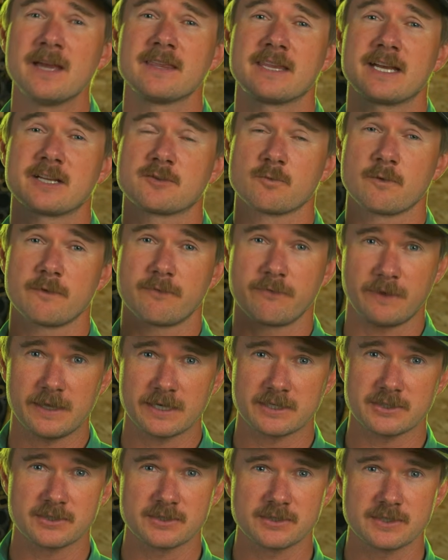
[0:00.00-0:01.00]
That's
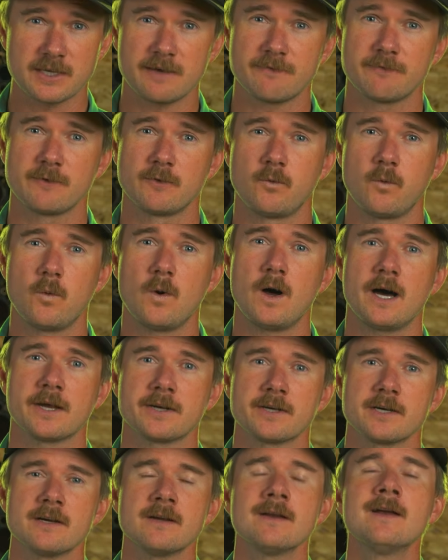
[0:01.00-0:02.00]
reflections off of
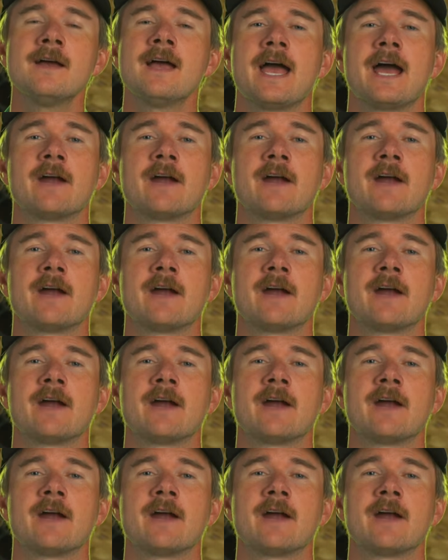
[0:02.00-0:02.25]
water